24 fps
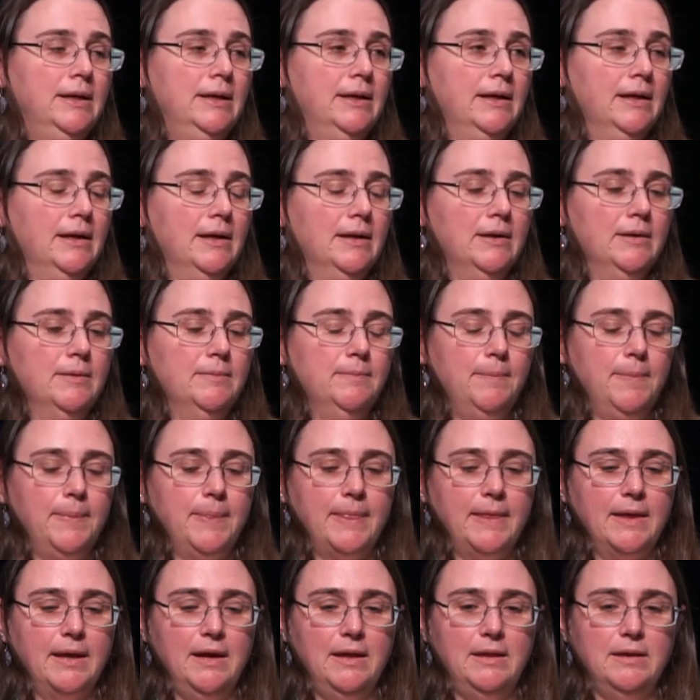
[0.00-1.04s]
And
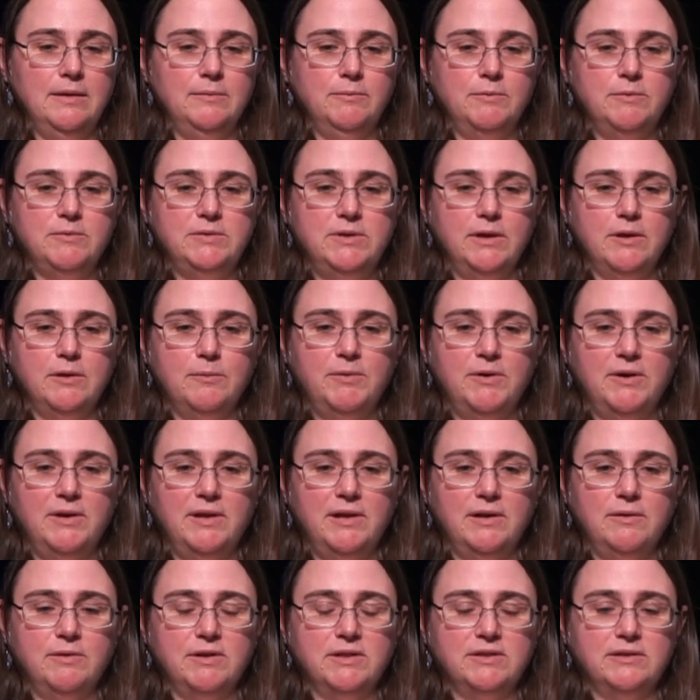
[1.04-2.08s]
then what was the other part of
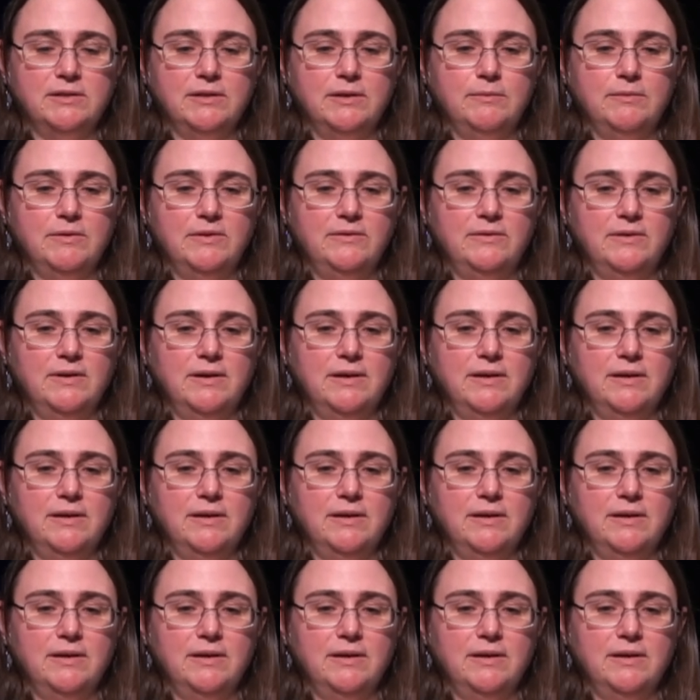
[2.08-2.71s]
that question? That was.